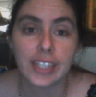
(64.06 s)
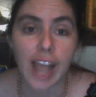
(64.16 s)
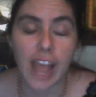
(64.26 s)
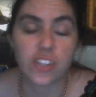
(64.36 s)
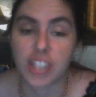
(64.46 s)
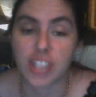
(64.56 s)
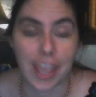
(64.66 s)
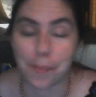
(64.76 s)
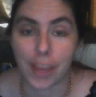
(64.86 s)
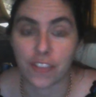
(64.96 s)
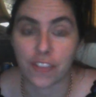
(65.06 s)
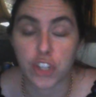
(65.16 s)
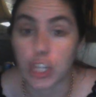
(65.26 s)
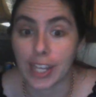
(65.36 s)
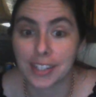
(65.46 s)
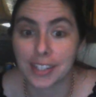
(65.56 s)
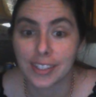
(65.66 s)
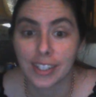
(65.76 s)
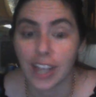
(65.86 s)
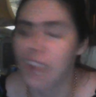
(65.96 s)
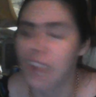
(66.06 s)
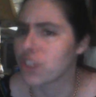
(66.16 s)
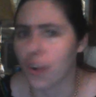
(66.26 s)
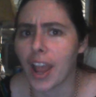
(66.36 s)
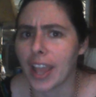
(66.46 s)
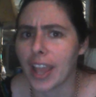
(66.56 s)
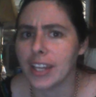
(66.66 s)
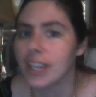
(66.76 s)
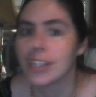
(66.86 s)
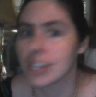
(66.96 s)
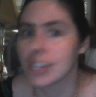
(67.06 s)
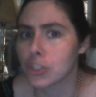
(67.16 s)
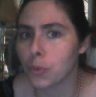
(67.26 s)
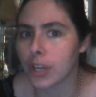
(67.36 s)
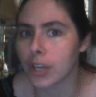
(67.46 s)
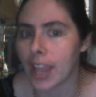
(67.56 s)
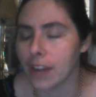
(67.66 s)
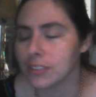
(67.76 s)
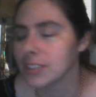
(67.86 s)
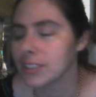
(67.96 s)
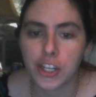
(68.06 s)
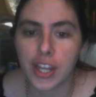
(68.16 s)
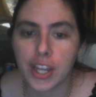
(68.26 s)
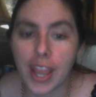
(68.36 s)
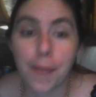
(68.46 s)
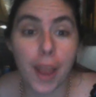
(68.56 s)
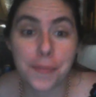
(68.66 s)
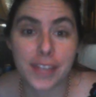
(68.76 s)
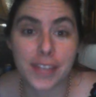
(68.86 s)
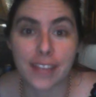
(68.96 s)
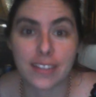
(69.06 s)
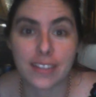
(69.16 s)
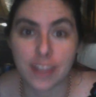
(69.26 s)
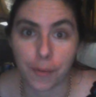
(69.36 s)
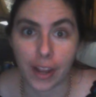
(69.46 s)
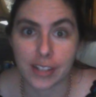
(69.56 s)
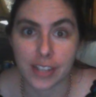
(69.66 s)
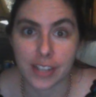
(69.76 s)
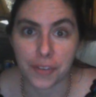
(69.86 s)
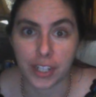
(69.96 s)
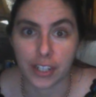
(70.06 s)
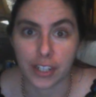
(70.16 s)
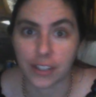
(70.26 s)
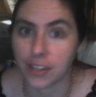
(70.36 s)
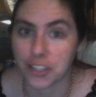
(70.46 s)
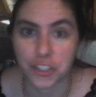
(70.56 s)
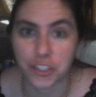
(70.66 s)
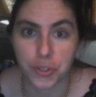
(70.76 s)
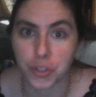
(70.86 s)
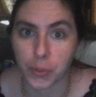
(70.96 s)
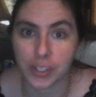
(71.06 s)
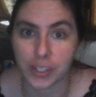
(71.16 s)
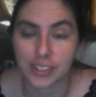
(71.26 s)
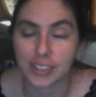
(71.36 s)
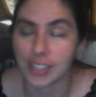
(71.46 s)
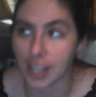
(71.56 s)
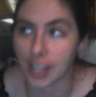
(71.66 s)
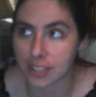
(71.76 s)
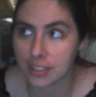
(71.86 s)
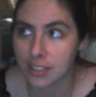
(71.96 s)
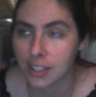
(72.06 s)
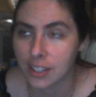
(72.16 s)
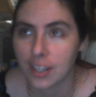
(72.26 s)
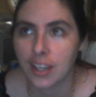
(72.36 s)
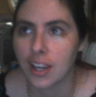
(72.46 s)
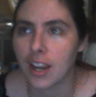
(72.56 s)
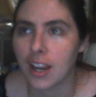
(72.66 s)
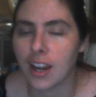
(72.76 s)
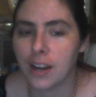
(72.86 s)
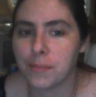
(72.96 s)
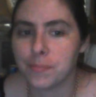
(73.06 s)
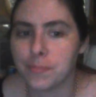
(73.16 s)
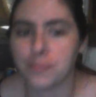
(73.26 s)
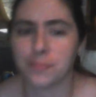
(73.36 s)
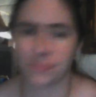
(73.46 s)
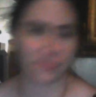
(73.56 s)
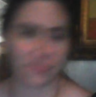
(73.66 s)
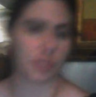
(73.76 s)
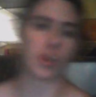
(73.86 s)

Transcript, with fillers: I just can't bake for shit. I've tried. Doesn't work out. Am I upset that summer ends every year and it's too short? Yes. Um, do I